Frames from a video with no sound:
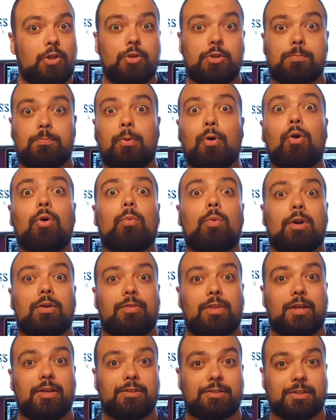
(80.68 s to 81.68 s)
bought one of
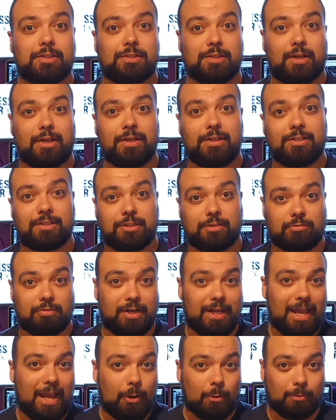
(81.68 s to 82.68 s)
those designs. It's really
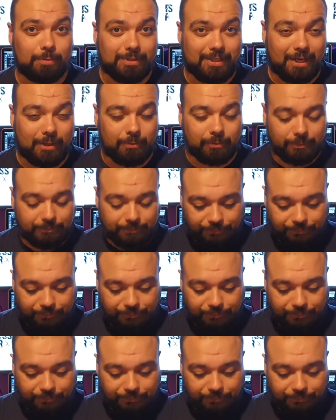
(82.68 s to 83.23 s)
helped out.